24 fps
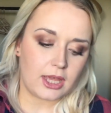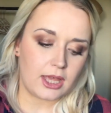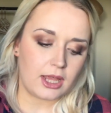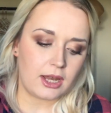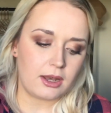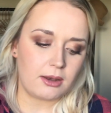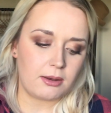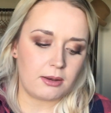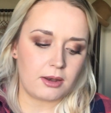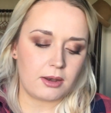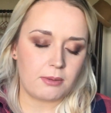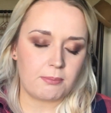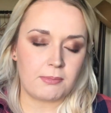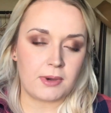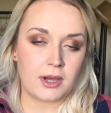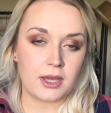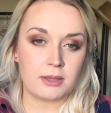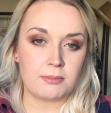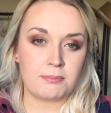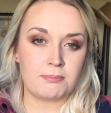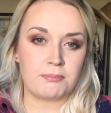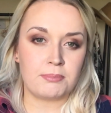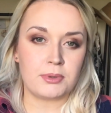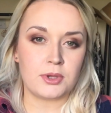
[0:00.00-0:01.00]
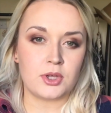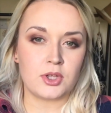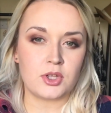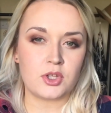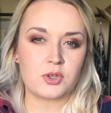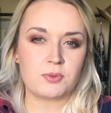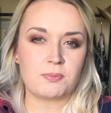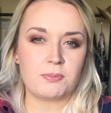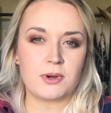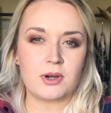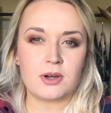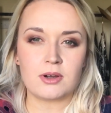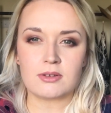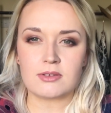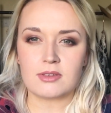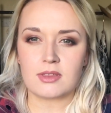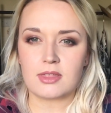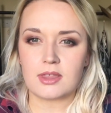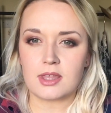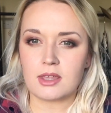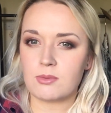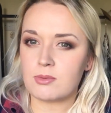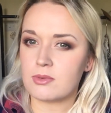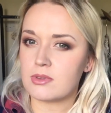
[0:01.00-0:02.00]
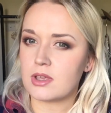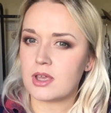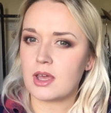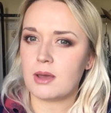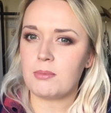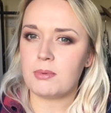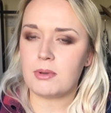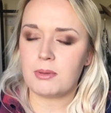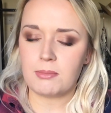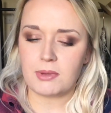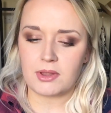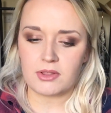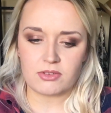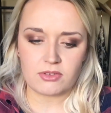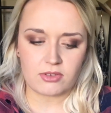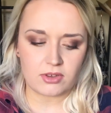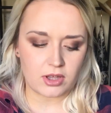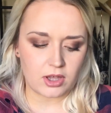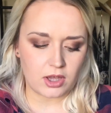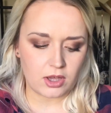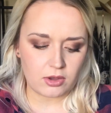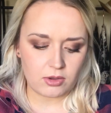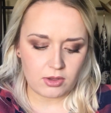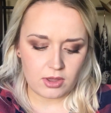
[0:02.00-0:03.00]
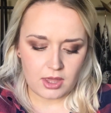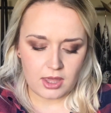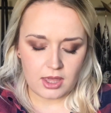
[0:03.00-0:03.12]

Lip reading: it in my Birchbox, I think it was a couple of months ago,